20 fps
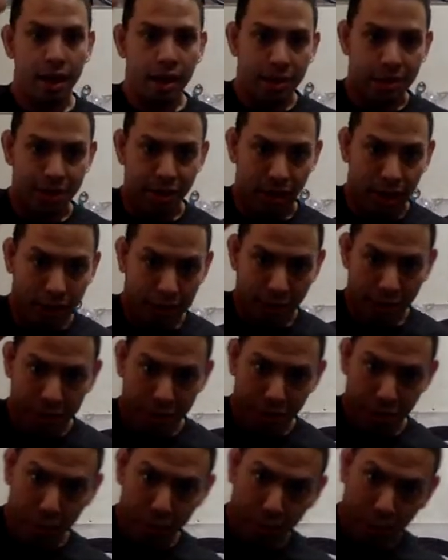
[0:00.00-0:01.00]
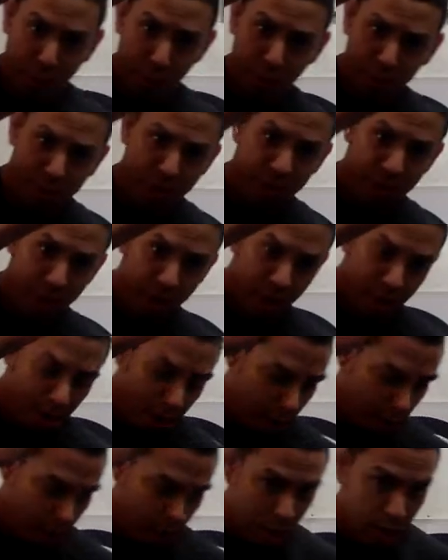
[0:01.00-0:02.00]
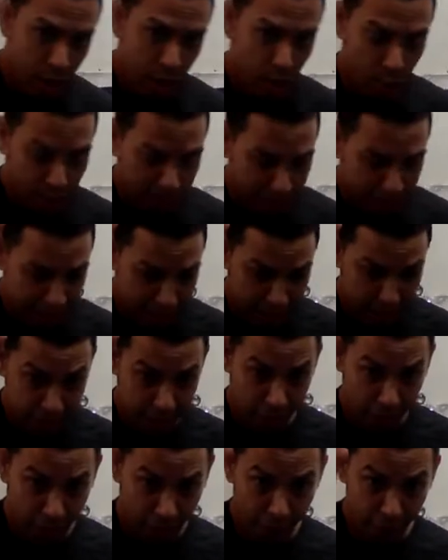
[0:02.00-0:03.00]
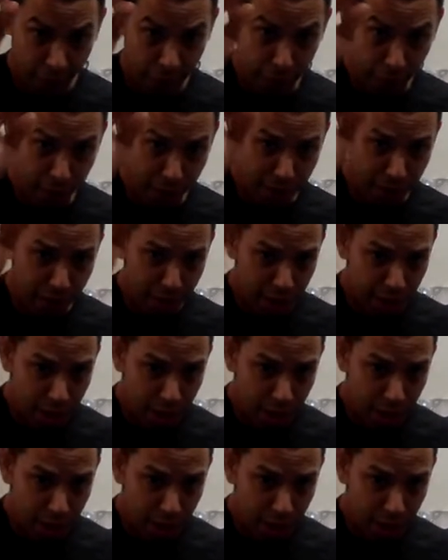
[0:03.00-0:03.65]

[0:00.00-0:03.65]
so I'm going to post one hand on the floor.